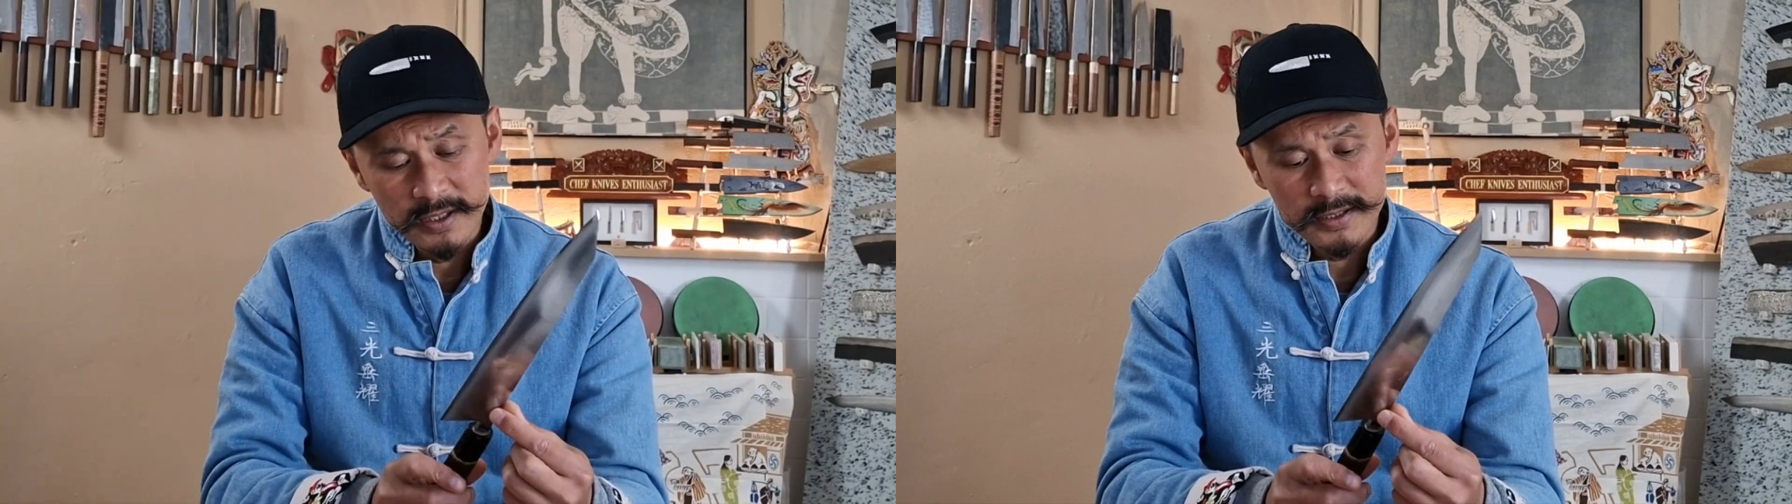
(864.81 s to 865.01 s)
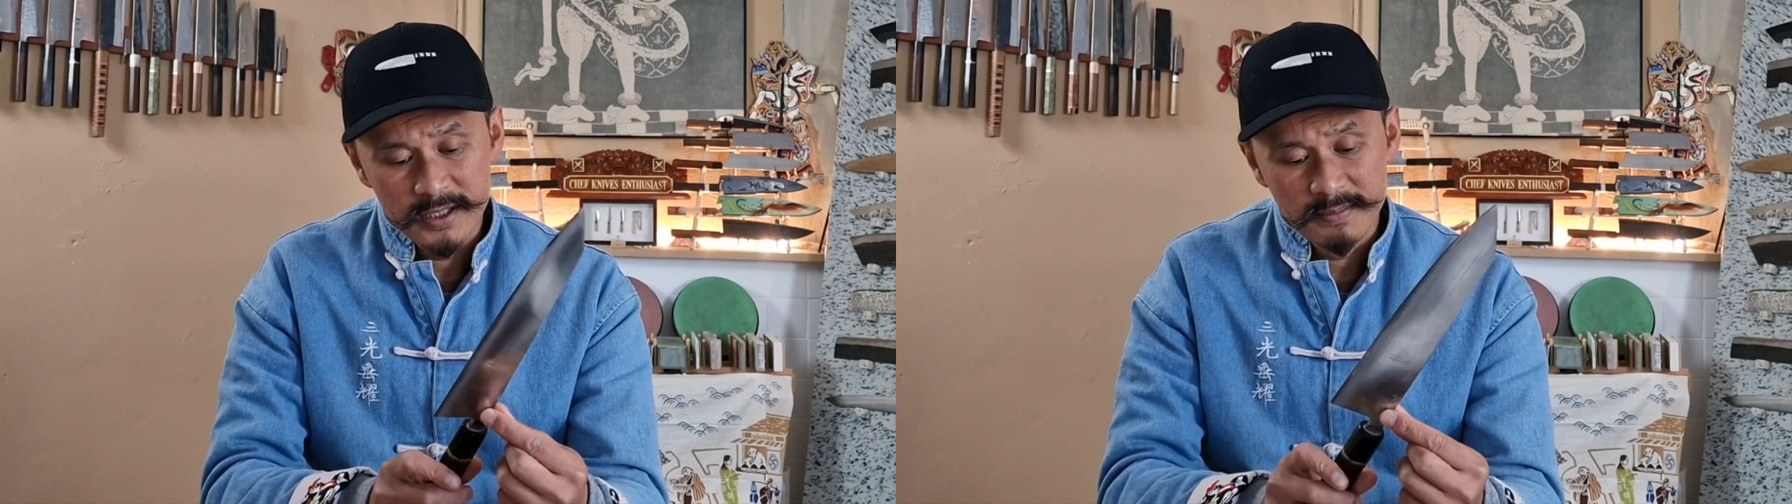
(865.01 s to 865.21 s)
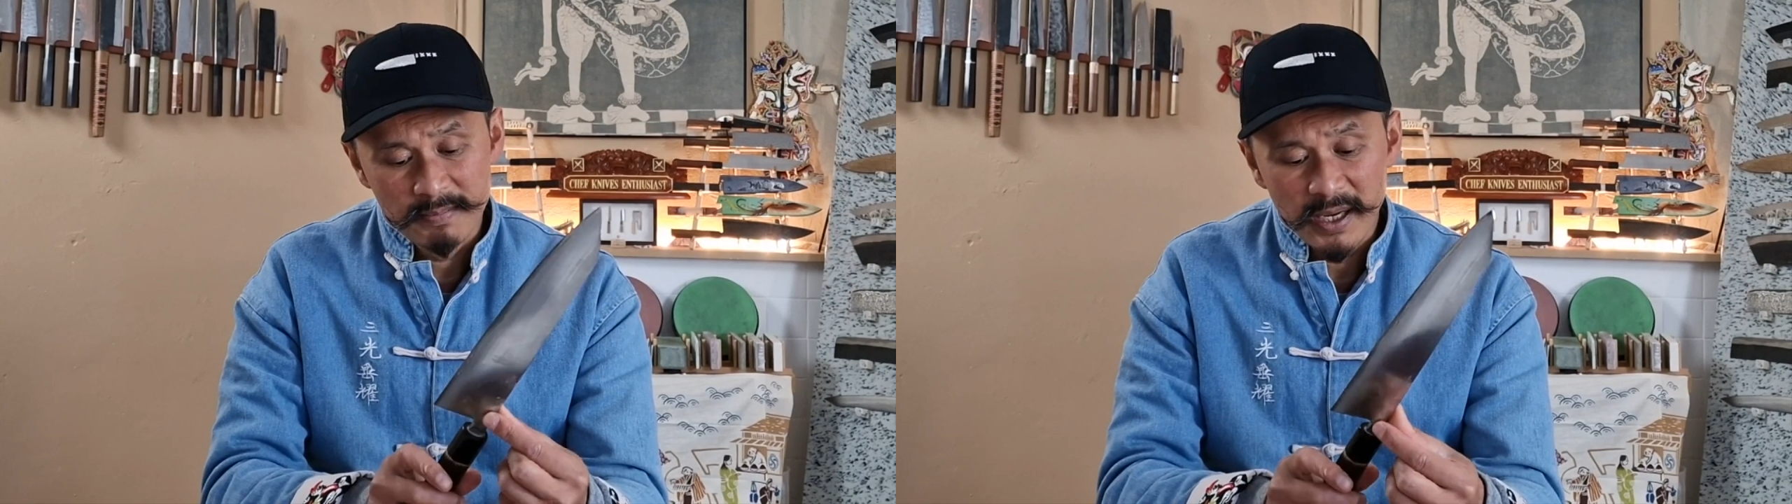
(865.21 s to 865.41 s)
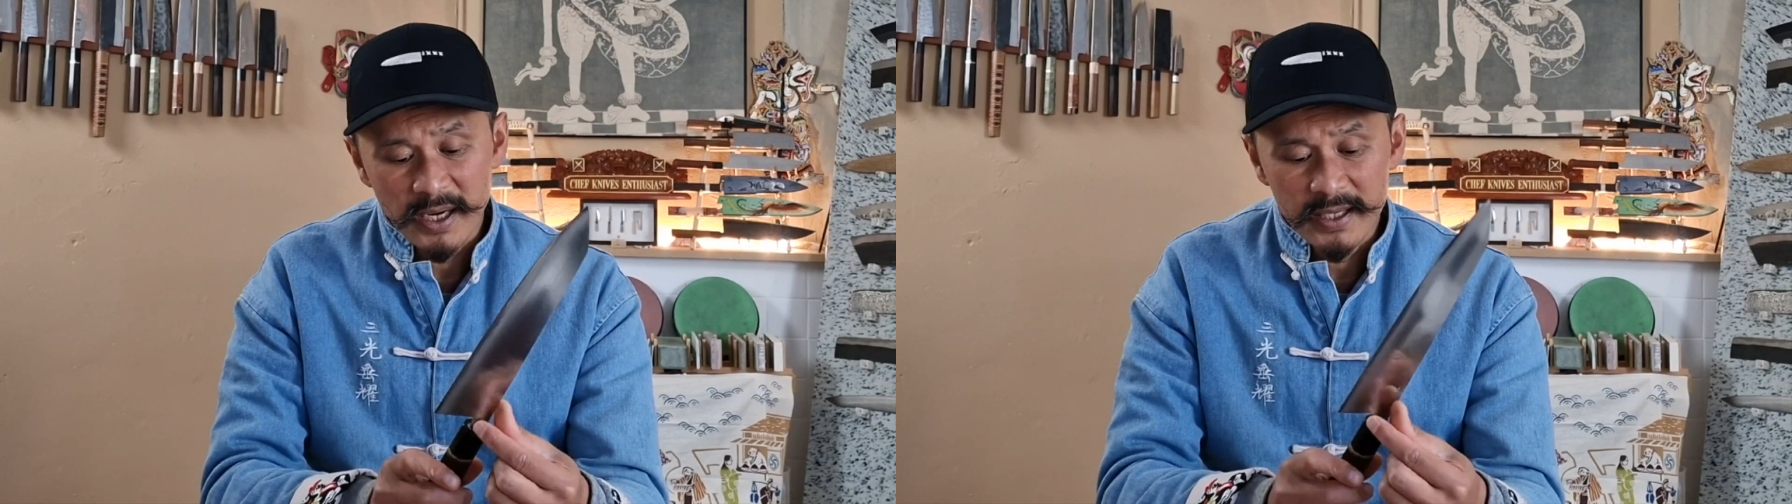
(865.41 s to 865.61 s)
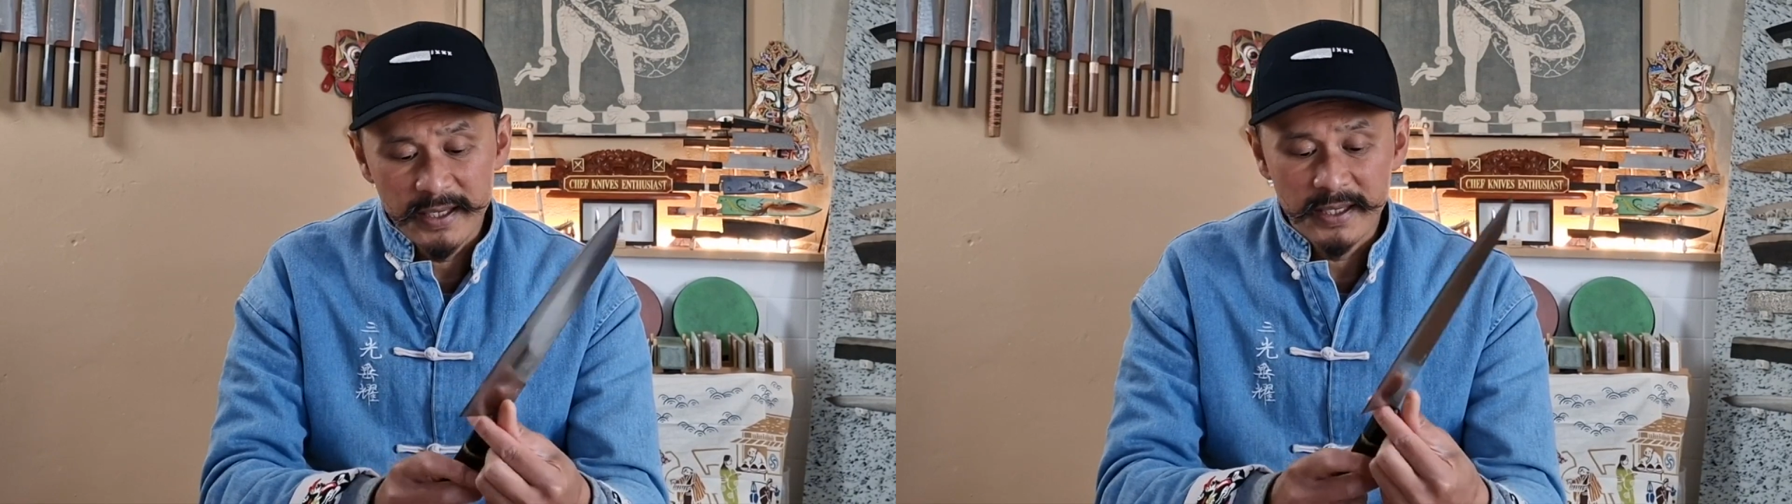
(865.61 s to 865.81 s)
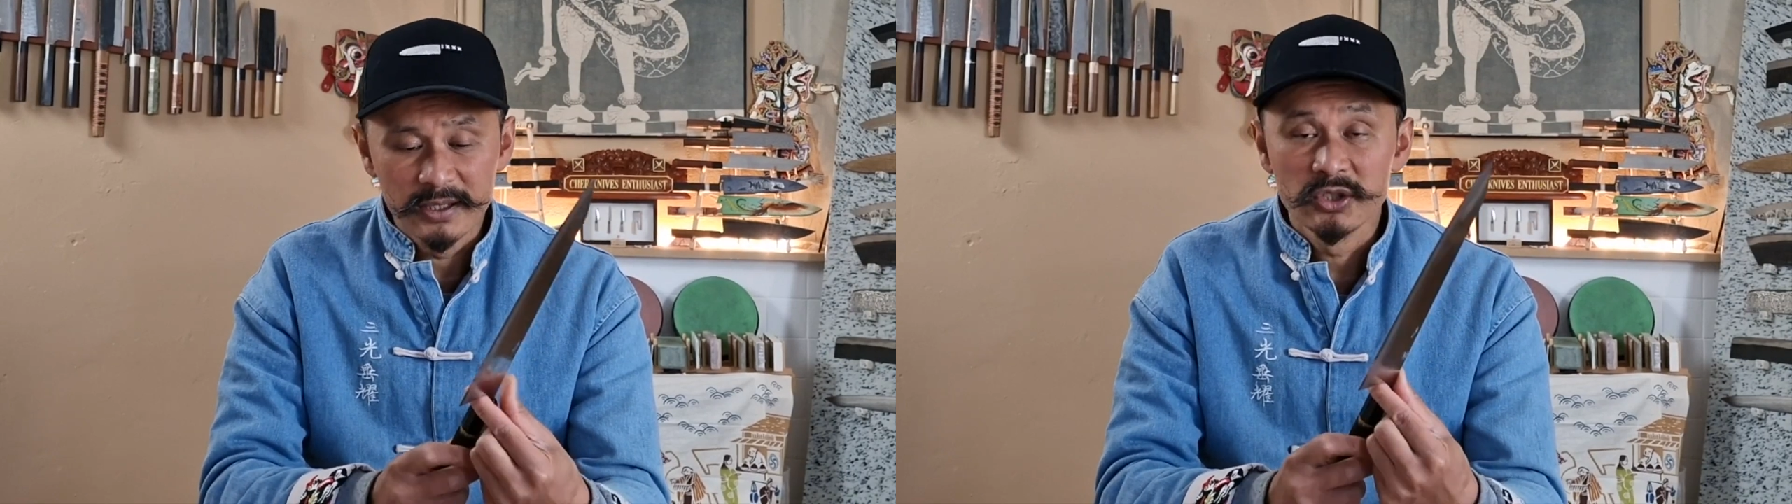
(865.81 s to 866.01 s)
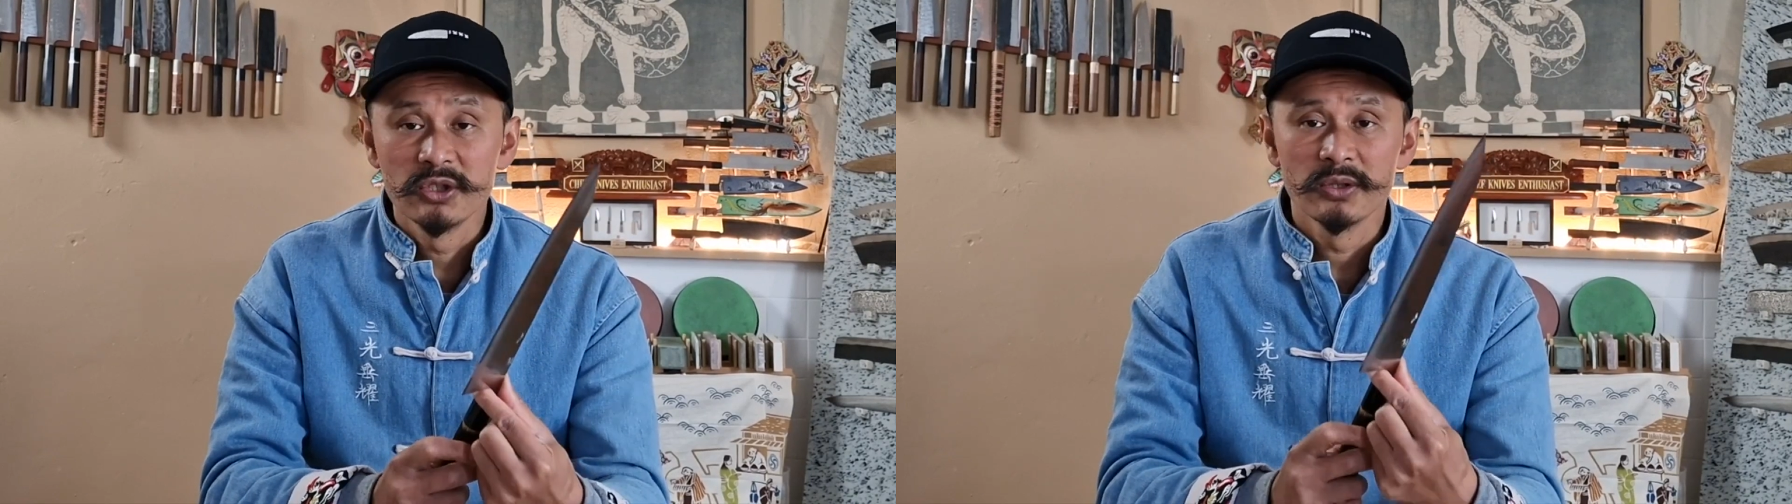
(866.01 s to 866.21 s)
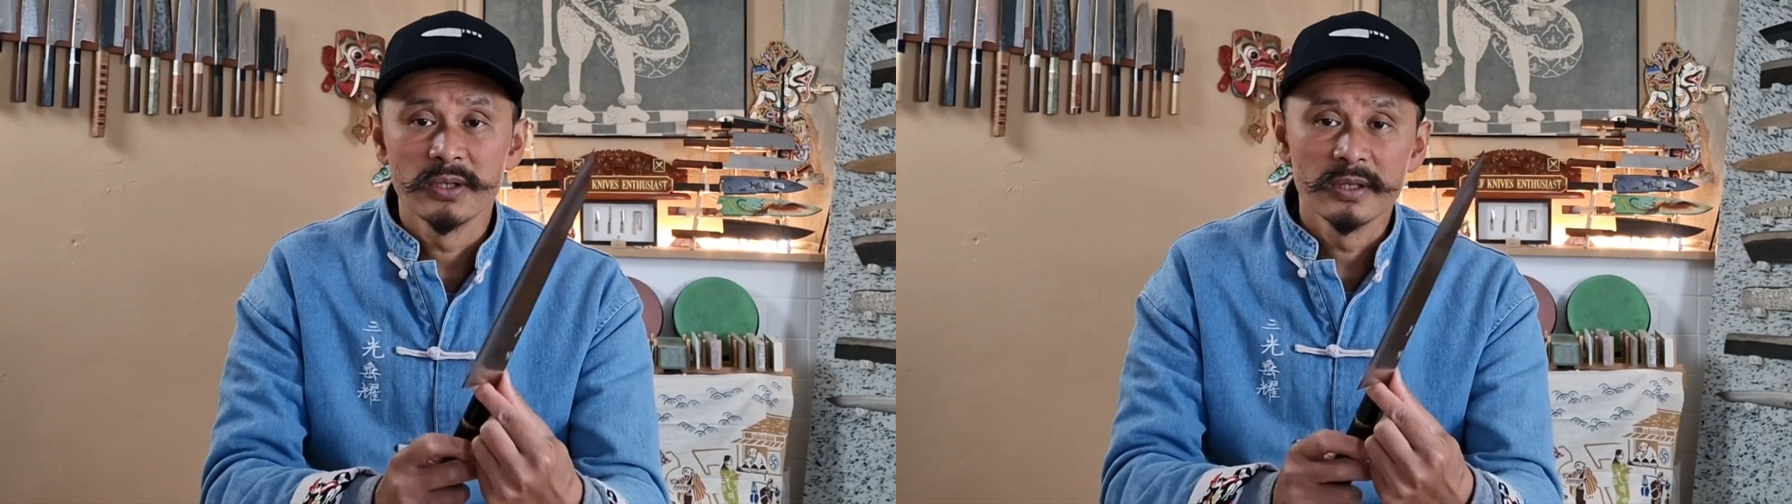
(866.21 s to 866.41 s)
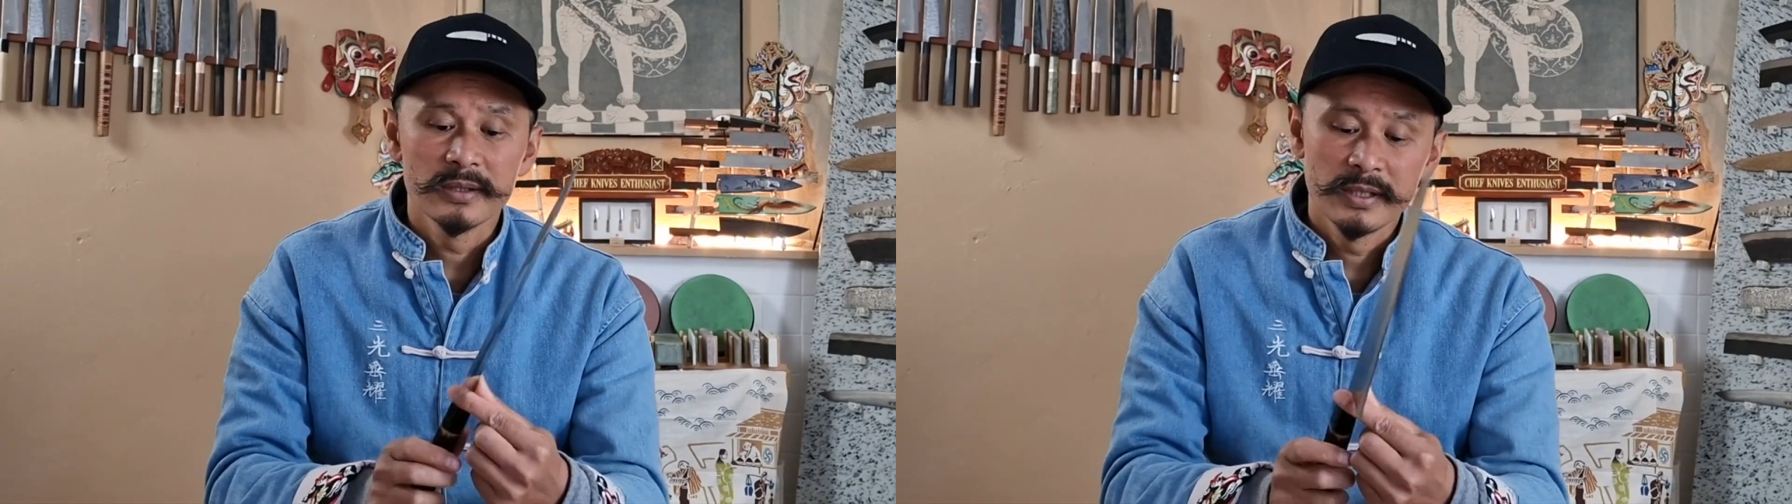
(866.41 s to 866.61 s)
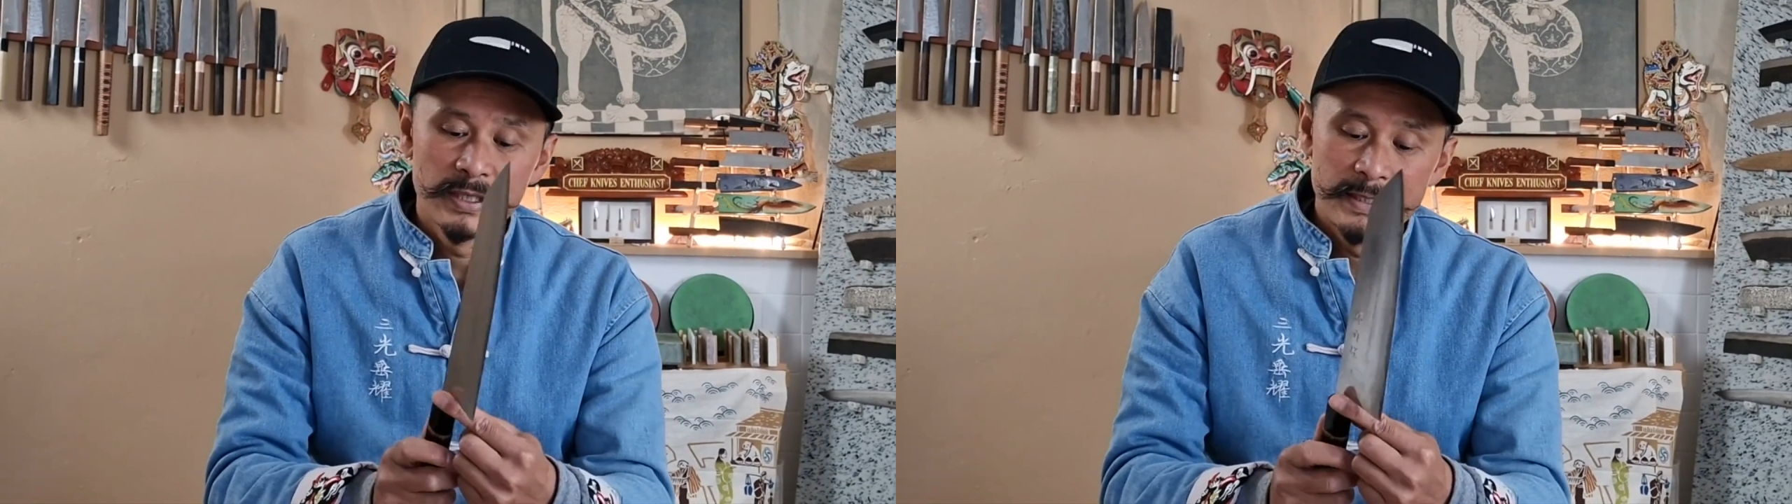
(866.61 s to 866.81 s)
spine and joil